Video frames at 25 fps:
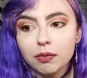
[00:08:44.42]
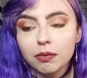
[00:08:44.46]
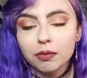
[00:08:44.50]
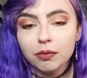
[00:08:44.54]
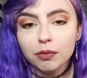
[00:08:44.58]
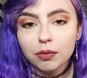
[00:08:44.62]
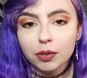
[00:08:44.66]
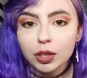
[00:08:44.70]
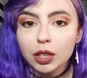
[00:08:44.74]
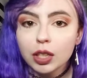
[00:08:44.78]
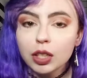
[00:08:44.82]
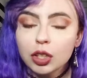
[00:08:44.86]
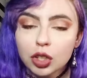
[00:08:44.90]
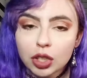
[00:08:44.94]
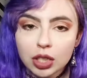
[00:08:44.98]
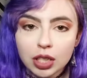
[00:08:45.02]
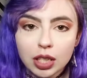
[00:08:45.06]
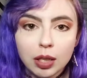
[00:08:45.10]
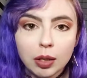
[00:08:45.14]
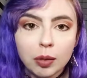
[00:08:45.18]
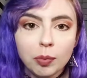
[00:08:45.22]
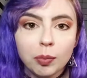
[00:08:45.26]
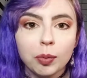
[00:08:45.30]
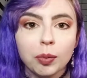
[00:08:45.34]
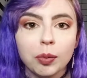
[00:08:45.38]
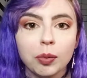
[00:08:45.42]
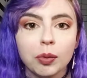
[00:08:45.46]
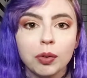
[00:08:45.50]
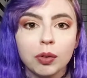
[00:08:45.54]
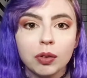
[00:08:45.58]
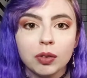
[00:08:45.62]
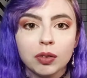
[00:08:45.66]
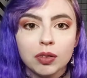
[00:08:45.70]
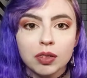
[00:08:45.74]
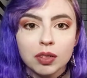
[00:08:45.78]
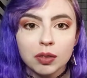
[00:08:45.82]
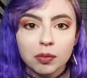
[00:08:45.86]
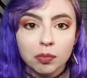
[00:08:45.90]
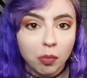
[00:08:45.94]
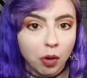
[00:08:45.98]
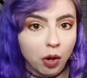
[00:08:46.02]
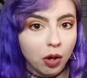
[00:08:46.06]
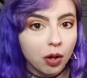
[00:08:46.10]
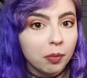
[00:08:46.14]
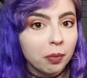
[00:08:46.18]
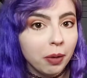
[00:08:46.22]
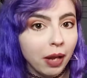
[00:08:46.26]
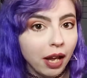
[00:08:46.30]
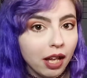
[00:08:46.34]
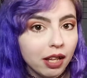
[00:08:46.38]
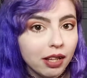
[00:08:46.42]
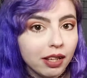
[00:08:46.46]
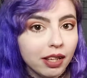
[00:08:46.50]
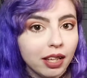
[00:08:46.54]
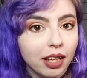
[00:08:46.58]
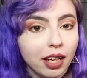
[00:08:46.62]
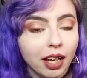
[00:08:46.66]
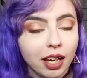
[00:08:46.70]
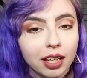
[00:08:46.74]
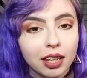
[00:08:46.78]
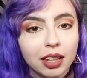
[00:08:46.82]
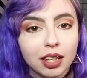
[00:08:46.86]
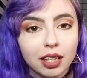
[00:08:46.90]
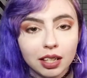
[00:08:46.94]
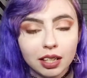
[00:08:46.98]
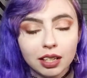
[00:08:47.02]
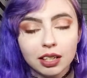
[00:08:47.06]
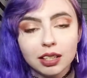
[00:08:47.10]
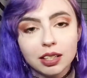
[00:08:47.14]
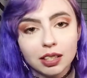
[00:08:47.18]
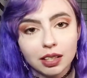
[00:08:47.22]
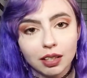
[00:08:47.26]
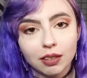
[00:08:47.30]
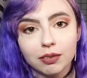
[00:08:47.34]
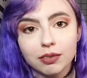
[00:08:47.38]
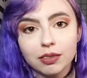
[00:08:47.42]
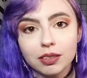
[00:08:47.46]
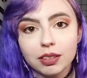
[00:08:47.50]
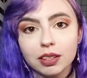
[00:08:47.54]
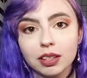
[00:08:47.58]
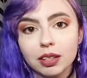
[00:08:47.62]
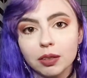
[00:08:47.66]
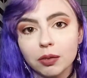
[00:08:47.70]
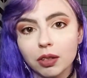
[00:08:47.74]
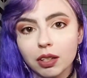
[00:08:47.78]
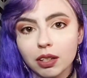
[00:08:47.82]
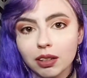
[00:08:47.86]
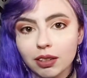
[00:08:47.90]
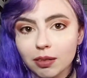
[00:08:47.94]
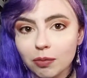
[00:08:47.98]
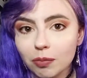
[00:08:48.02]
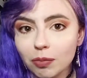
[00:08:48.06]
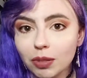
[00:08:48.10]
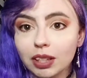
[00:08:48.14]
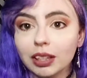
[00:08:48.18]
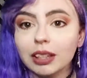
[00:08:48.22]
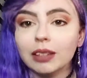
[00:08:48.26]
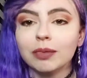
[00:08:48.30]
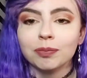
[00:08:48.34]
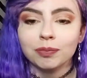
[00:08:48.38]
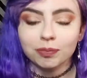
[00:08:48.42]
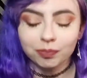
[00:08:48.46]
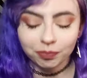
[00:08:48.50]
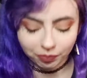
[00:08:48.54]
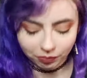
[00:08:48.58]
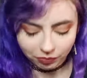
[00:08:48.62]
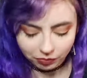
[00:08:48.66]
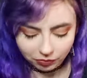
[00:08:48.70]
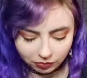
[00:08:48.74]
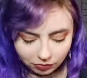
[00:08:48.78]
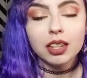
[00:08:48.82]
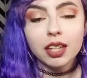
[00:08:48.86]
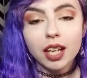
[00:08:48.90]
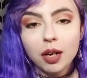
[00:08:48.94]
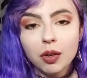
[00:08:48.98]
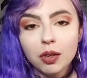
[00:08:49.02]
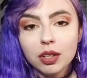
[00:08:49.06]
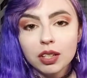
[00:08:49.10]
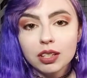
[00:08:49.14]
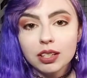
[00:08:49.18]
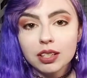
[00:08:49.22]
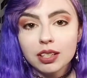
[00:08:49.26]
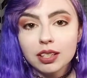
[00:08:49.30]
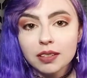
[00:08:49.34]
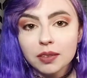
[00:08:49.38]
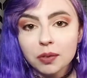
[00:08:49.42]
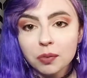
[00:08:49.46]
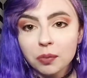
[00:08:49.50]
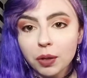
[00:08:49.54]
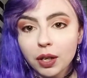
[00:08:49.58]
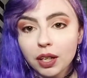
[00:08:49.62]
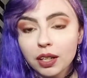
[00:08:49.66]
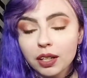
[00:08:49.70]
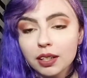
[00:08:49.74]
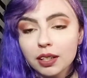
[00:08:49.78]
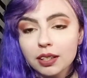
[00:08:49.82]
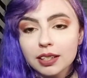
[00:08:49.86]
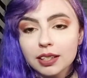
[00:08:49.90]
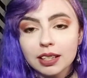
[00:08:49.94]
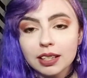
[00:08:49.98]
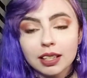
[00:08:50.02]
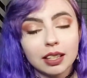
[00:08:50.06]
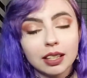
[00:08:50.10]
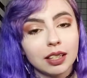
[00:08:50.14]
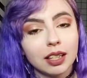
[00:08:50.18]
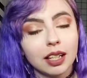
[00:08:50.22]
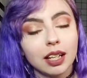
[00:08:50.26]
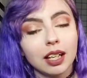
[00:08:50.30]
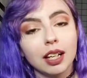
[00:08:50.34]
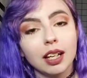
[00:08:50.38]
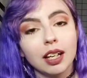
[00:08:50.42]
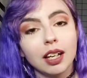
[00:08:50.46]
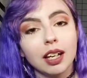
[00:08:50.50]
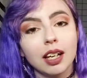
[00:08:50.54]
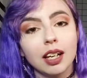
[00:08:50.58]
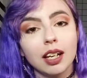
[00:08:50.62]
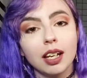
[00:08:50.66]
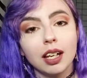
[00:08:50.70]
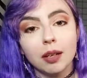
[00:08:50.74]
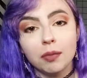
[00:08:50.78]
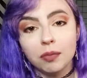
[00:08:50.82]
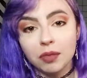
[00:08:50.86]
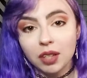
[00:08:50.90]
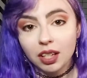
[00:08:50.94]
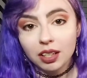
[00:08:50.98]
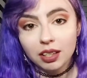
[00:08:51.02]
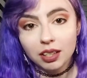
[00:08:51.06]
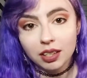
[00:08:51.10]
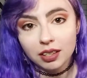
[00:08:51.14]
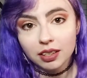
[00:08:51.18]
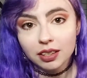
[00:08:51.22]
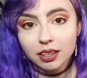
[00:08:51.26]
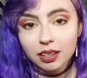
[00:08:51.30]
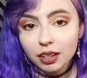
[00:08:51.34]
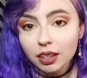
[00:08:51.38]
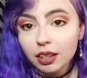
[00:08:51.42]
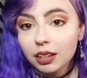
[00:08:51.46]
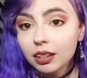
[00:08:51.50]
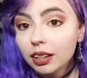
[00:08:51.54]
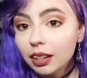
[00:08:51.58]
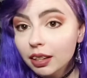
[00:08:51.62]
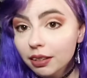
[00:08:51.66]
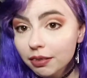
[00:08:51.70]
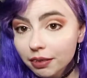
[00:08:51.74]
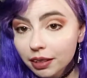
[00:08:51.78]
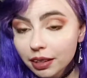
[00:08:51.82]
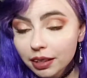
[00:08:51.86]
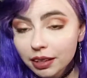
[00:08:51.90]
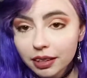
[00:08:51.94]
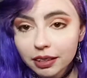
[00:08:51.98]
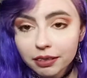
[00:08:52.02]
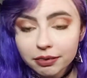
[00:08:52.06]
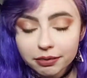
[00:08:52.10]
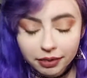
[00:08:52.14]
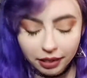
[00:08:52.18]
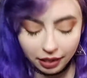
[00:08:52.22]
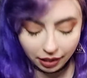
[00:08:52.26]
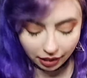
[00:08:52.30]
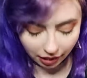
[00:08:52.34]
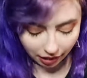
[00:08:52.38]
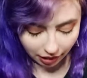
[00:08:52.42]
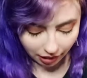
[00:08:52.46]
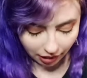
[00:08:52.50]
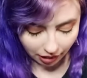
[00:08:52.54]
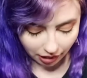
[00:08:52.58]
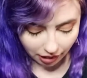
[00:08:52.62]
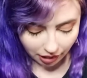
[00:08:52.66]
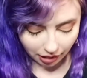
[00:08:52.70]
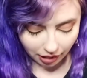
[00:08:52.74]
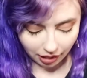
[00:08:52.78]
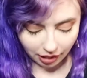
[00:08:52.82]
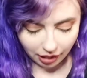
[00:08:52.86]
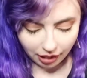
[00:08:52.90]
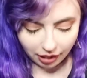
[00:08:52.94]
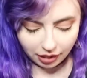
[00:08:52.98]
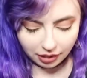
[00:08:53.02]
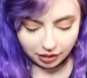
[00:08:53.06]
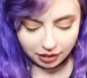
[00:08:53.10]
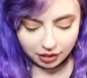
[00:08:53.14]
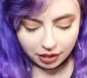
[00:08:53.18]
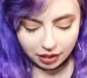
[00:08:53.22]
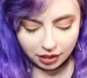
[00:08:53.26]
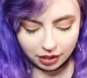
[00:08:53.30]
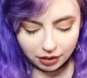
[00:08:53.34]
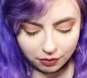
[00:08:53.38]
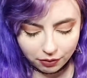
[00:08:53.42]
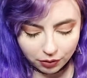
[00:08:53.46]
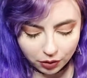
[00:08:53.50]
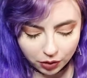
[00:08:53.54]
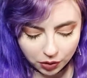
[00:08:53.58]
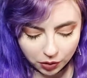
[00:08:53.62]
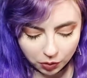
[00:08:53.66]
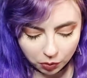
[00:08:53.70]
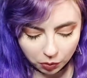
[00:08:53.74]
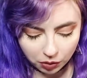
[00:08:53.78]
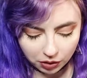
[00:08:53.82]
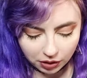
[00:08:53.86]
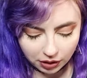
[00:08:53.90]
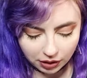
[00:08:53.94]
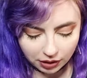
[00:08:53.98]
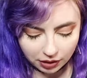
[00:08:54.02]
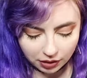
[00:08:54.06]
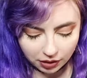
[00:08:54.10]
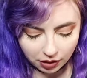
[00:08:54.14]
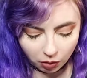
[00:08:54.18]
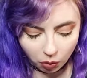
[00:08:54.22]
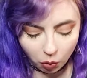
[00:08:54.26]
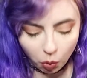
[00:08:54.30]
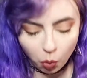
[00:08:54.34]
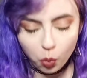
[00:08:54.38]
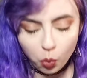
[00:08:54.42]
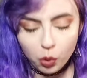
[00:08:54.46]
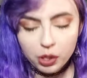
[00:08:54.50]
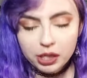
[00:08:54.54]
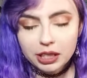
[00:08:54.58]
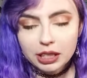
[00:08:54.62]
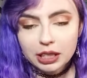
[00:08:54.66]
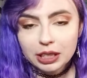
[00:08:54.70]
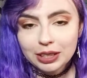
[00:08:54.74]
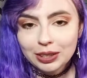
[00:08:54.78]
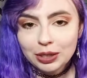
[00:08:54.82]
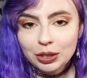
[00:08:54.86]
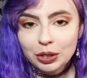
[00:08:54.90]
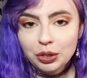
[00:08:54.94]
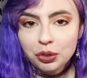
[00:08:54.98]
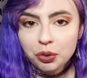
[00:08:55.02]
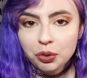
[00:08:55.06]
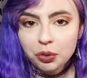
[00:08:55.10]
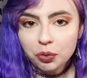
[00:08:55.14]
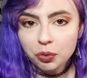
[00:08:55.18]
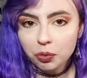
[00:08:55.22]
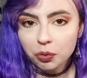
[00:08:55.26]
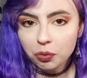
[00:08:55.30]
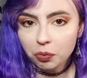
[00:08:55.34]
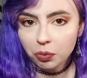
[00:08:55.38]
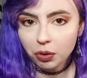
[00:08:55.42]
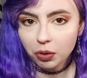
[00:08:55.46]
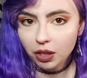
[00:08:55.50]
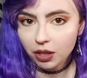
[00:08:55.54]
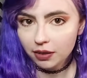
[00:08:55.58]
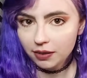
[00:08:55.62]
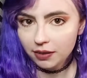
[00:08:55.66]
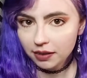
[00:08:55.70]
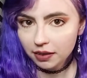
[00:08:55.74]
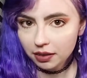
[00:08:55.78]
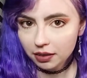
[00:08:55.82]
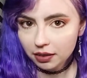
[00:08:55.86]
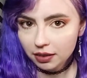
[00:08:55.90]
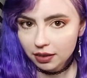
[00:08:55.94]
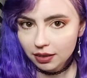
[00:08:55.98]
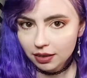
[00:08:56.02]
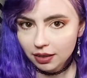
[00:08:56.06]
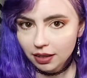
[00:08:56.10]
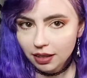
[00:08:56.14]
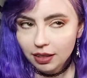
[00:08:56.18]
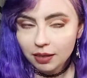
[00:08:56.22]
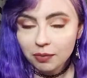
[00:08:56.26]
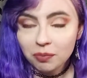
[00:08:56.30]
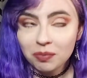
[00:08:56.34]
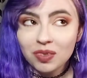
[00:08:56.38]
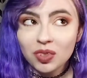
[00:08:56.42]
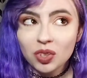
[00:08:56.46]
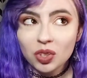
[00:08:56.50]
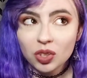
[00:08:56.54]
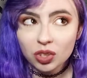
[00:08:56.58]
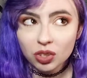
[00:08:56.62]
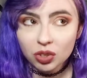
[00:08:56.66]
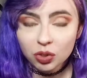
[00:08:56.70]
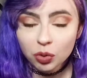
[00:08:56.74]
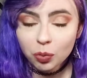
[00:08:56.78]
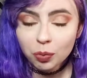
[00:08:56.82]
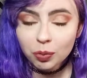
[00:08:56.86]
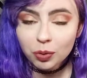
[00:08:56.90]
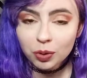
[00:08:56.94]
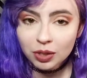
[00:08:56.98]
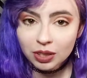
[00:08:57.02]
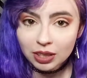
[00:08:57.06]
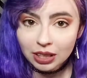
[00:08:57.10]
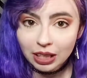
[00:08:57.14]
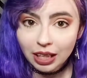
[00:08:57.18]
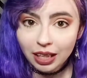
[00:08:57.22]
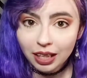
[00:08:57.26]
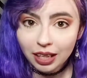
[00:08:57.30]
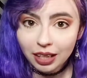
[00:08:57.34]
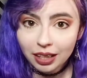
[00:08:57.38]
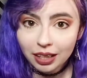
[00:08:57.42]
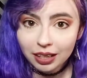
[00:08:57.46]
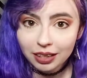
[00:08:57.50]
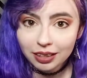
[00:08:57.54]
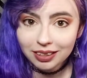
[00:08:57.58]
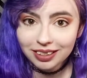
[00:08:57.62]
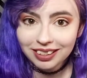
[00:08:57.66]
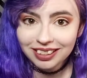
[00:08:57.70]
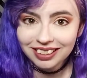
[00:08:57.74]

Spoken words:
for a cheap small palette I think it's definitely worth the money. Now onto some products that I am not necessarily a fan of, and the first one is a quite new product, and I'm super sad